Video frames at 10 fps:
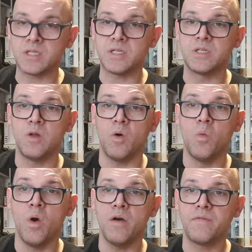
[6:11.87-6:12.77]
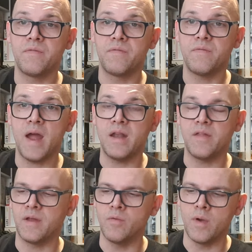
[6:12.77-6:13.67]
is not worth
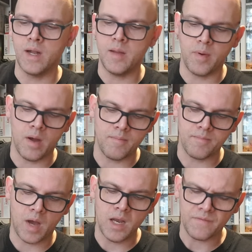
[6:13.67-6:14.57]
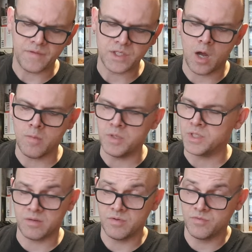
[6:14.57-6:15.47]
anything really, but I love the title
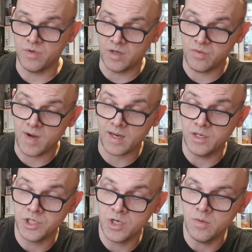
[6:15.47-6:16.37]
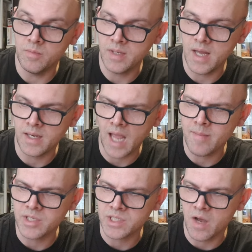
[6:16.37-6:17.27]
music. It's really cracking tune. But yeah, the
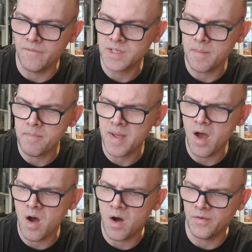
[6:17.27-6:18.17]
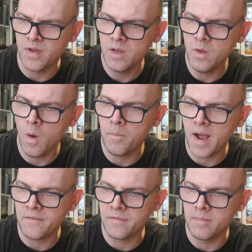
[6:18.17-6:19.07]
game itself is a bit hard. Not
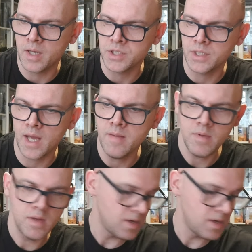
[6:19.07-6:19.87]
bad for a budget game.